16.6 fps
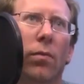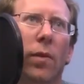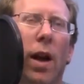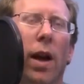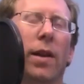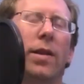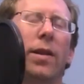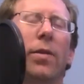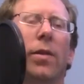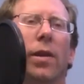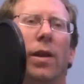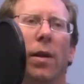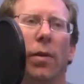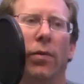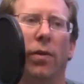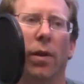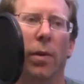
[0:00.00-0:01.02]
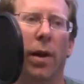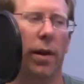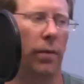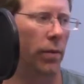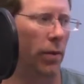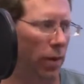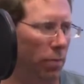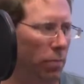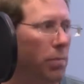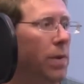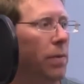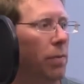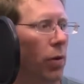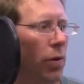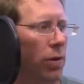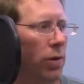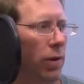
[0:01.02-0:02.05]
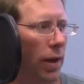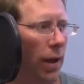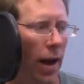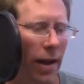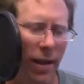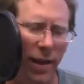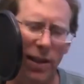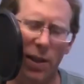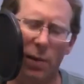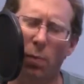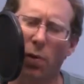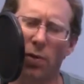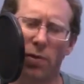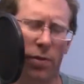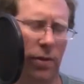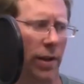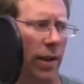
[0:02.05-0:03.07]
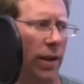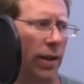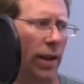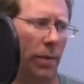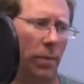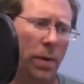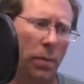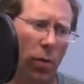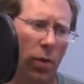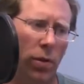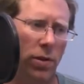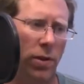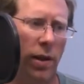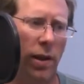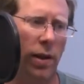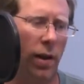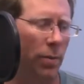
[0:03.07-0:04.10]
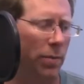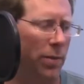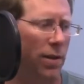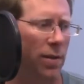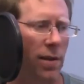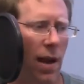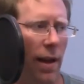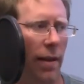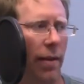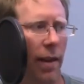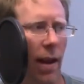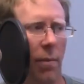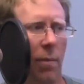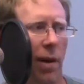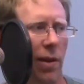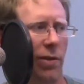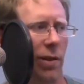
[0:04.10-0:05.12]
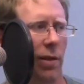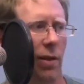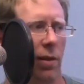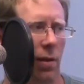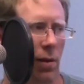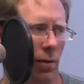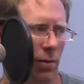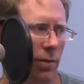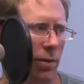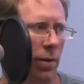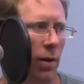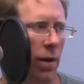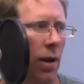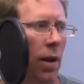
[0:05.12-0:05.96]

yeah, I see where you're coming from. Me personally, I think it's a personal thing. Like me personally, I'm just not that much into clones.